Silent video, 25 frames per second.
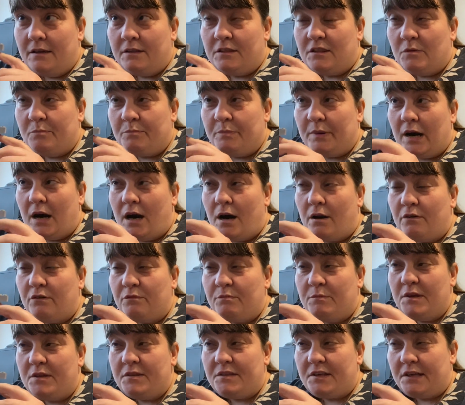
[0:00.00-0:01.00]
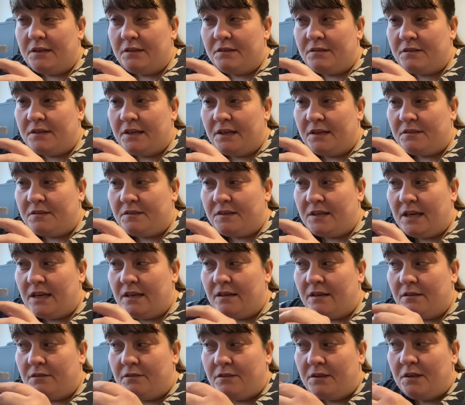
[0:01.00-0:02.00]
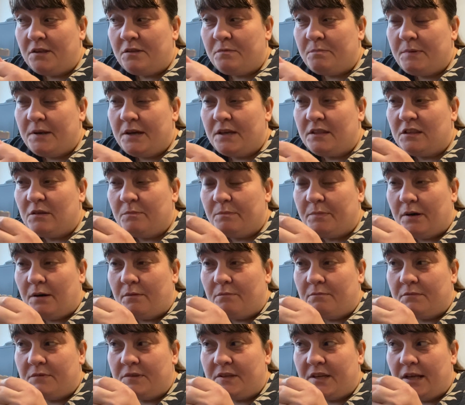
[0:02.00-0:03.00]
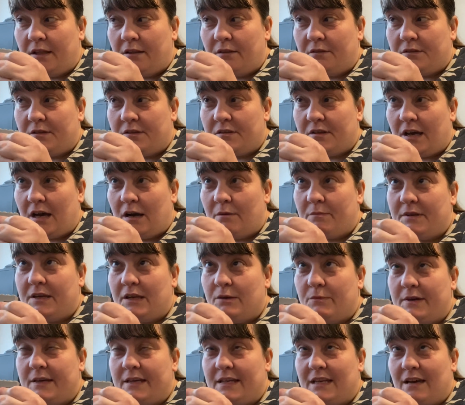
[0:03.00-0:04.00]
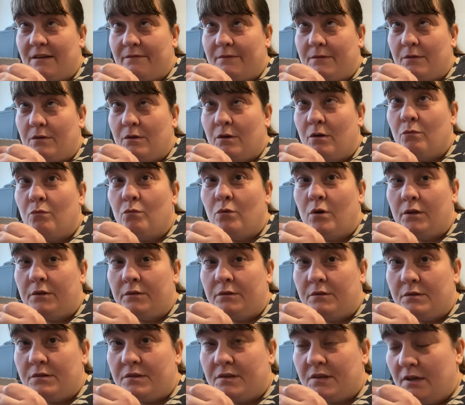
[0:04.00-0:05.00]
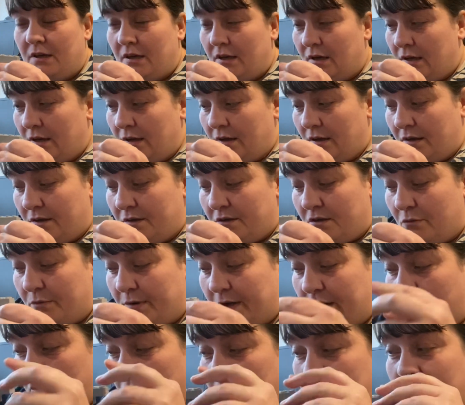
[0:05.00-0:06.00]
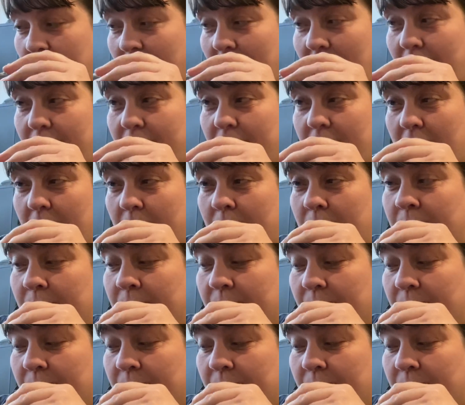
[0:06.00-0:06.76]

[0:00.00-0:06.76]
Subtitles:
The bar of music is 16. This bit at the bottom tells us how many we can have at once. So we couldn't have him.